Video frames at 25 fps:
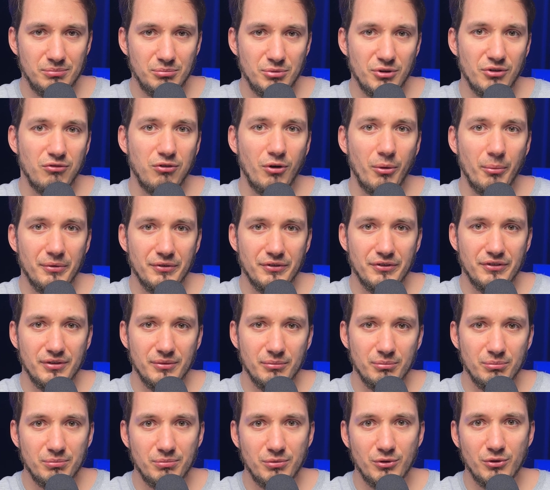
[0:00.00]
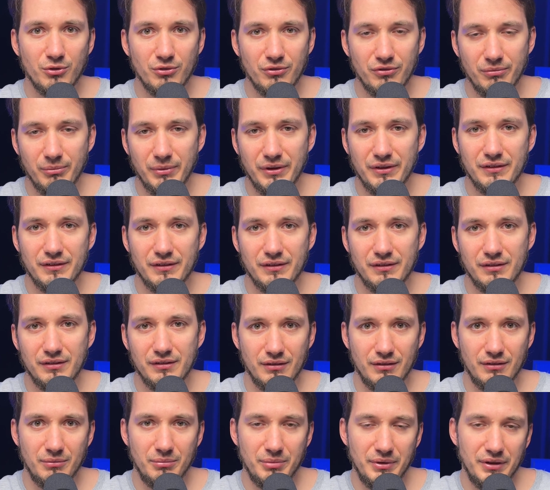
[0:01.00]
performance improvements
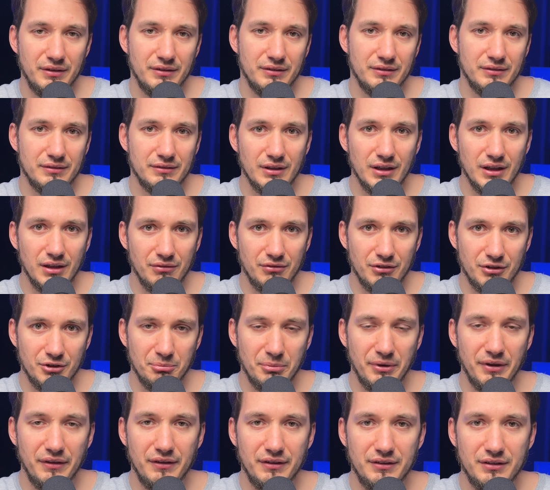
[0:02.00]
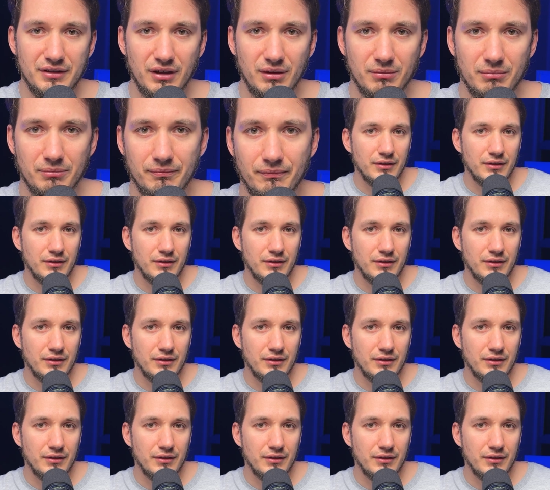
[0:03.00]
are being delivered by the team.